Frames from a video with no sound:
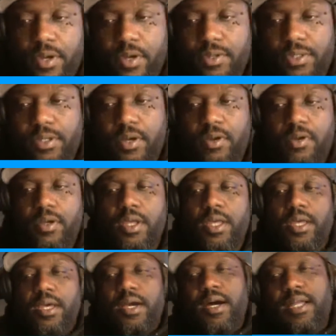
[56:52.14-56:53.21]
So
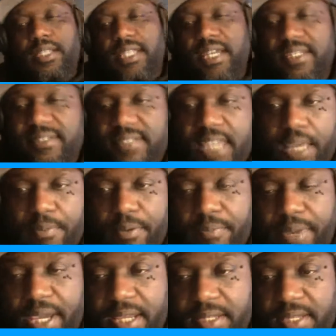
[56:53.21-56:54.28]
unless Tampa
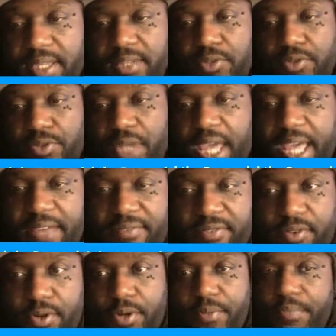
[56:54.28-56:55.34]
Bay can do that
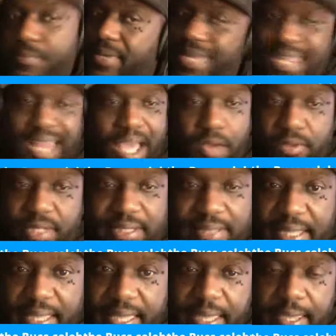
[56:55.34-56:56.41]
for him, and I don't think
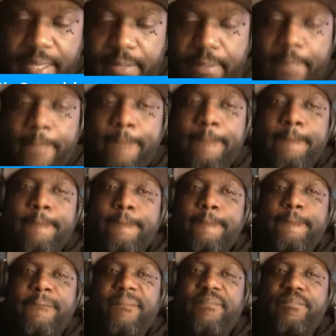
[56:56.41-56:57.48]
they can,
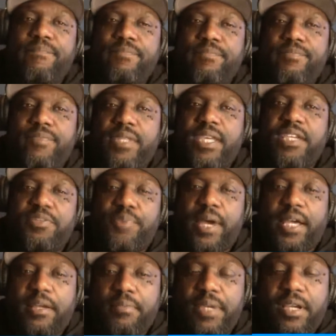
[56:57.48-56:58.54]
he's
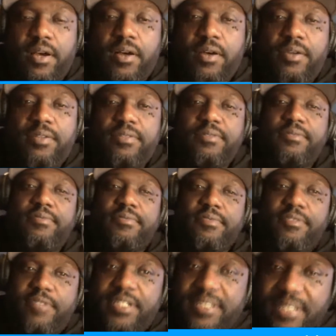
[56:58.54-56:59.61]
probably gonna be gone.
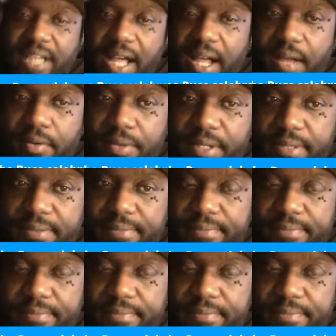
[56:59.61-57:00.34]
Chris Godwin,